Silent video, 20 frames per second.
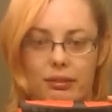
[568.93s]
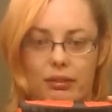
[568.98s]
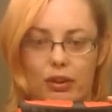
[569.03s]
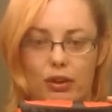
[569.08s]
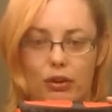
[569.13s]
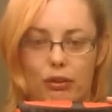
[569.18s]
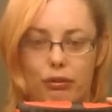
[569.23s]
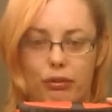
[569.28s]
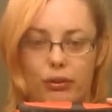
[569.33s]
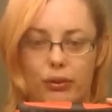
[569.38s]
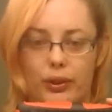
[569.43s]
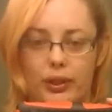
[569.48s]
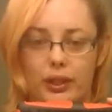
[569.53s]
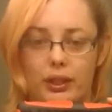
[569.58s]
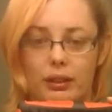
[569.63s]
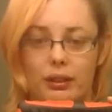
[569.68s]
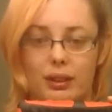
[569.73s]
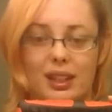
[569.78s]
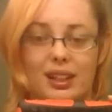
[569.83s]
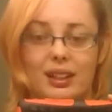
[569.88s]

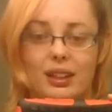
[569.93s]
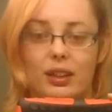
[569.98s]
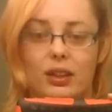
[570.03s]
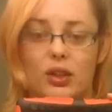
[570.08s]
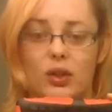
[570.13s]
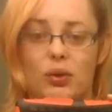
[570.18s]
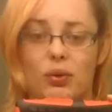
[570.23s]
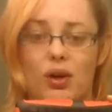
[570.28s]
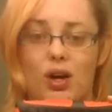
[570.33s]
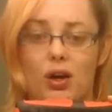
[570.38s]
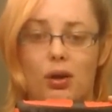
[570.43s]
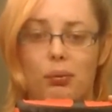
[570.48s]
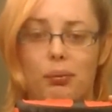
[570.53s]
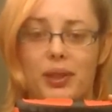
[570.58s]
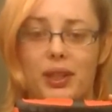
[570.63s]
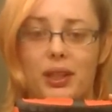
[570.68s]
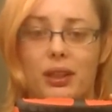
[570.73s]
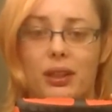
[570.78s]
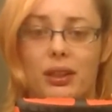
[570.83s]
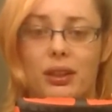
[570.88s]
hopefully, I'll
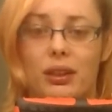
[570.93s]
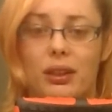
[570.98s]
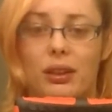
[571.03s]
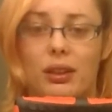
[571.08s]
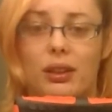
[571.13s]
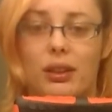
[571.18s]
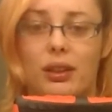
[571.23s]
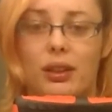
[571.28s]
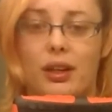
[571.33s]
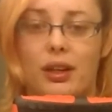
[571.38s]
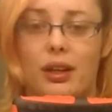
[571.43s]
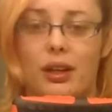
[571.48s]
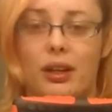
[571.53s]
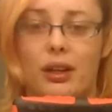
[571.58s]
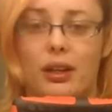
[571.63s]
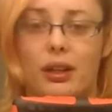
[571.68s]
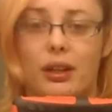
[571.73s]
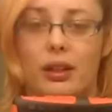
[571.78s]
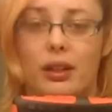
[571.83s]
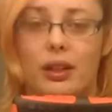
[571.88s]
be
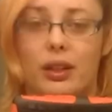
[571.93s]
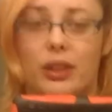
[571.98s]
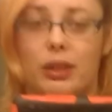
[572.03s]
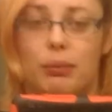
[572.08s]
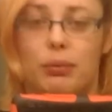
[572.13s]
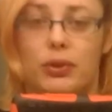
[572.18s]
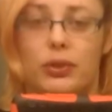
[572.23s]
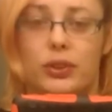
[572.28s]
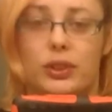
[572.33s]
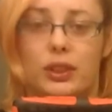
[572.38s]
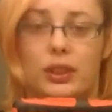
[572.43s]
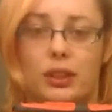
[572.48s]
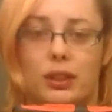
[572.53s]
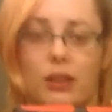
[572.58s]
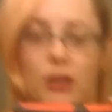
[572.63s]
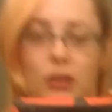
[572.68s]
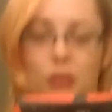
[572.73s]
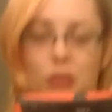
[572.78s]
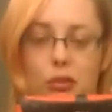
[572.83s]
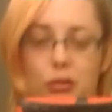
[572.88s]
at the mercy
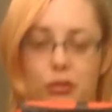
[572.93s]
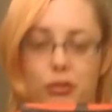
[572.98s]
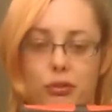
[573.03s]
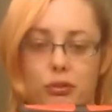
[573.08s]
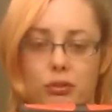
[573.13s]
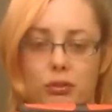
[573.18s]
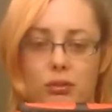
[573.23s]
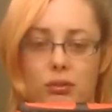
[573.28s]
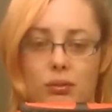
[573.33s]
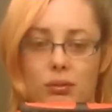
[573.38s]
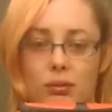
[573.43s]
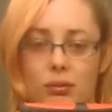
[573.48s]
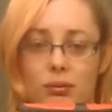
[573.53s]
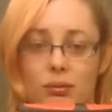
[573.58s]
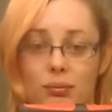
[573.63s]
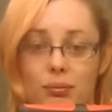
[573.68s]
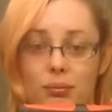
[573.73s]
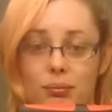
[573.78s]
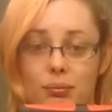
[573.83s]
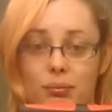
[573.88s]
of
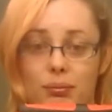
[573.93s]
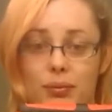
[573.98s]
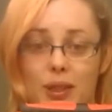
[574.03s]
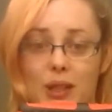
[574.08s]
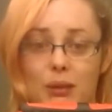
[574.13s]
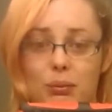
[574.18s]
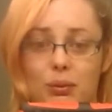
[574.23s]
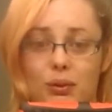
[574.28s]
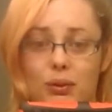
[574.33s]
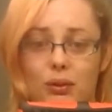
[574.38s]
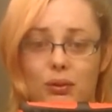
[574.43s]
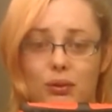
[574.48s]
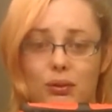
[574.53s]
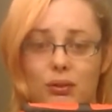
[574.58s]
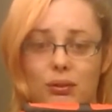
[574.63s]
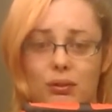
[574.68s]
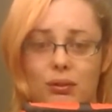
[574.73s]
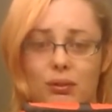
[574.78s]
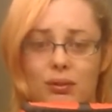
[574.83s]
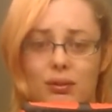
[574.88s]
people
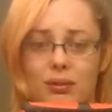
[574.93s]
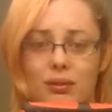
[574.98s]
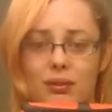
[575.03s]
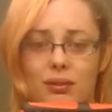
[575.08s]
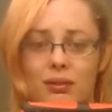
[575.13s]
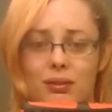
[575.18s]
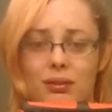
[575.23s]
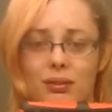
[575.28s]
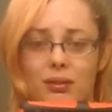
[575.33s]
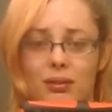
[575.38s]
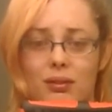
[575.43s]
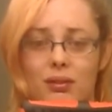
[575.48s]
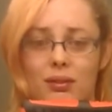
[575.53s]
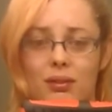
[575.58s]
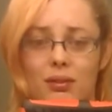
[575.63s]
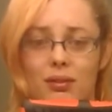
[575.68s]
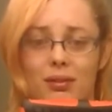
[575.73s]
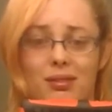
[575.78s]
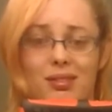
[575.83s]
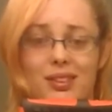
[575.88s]

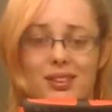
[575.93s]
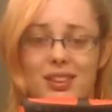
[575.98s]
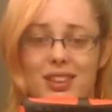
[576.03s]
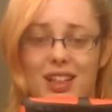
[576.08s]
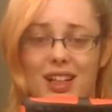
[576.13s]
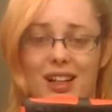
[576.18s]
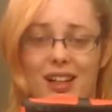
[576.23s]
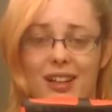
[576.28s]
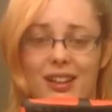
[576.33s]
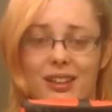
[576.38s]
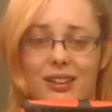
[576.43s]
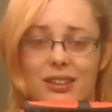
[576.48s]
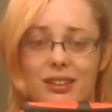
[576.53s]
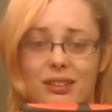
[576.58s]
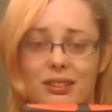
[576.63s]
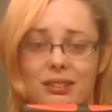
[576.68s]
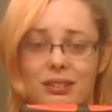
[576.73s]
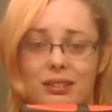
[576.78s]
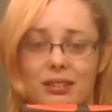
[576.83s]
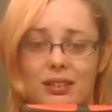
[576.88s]
as kind
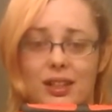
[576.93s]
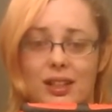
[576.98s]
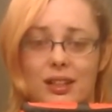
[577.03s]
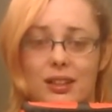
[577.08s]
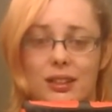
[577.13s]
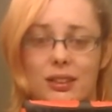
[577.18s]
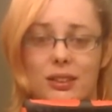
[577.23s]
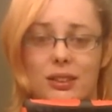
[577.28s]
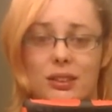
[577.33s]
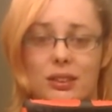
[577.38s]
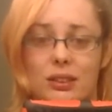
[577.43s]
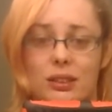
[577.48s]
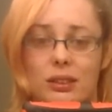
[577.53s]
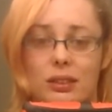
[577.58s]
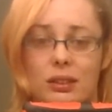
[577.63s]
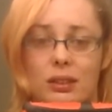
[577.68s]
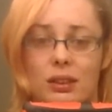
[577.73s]
as,